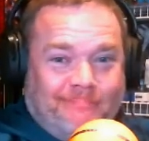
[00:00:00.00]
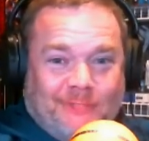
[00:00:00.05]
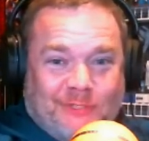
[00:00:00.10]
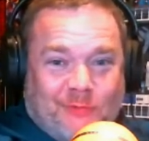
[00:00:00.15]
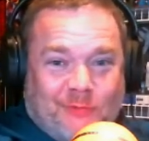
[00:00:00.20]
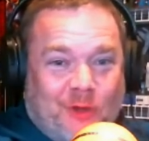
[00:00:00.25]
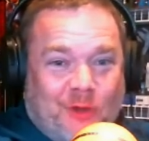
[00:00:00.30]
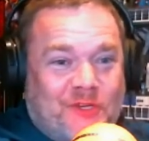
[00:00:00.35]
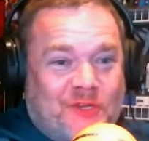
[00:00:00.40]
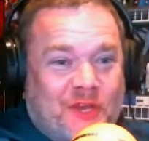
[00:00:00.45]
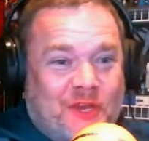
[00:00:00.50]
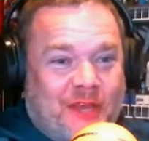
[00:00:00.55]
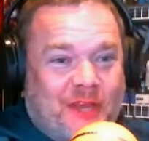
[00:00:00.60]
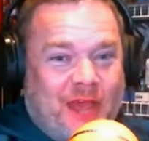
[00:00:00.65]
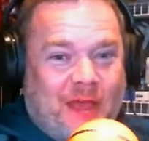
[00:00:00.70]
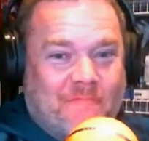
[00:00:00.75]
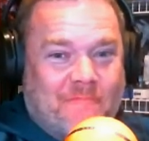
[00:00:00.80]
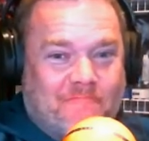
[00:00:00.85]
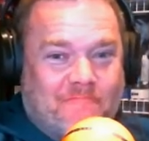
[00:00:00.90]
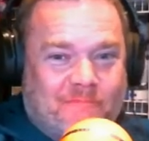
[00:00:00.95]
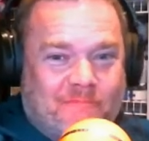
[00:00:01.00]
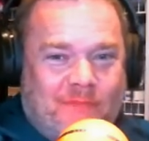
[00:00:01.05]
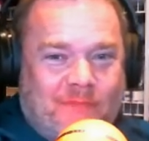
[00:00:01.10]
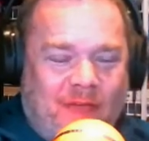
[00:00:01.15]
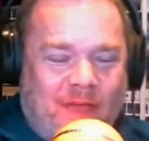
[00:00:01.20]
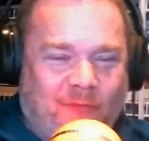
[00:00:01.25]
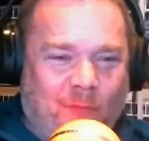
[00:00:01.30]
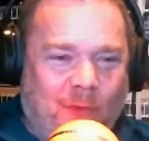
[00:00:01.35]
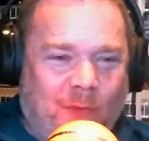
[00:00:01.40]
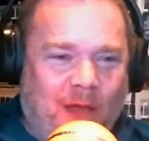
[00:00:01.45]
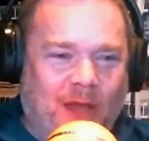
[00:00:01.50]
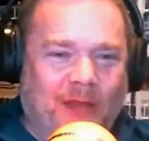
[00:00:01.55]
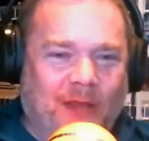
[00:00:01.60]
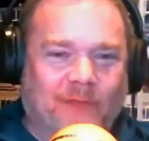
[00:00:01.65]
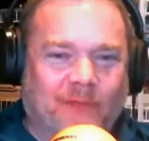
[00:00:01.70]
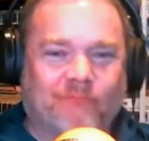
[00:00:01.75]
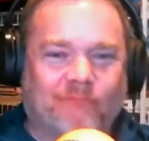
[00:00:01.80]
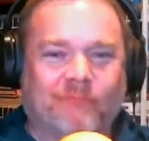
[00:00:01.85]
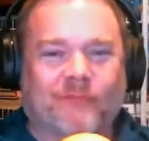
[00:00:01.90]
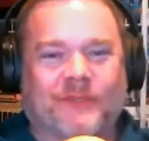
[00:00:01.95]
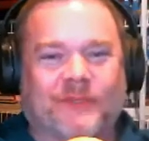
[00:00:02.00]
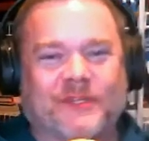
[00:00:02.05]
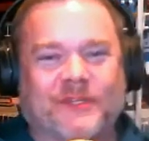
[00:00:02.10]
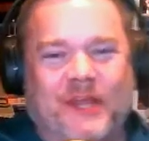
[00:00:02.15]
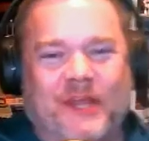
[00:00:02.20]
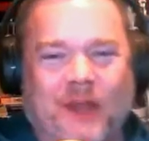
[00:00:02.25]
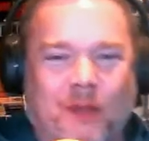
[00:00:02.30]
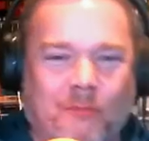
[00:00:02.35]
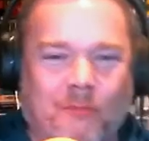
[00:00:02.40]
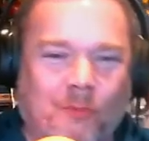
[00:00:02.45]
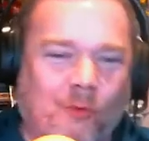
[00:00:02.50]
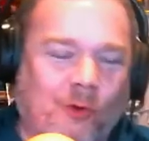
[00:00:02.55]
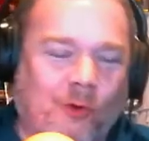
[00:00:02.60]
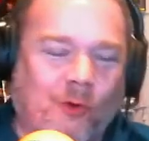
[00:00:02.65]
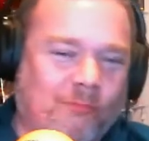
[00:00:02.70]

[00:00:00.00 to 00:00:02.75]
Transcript: Watch Endgame. Everybody. Let's get on board.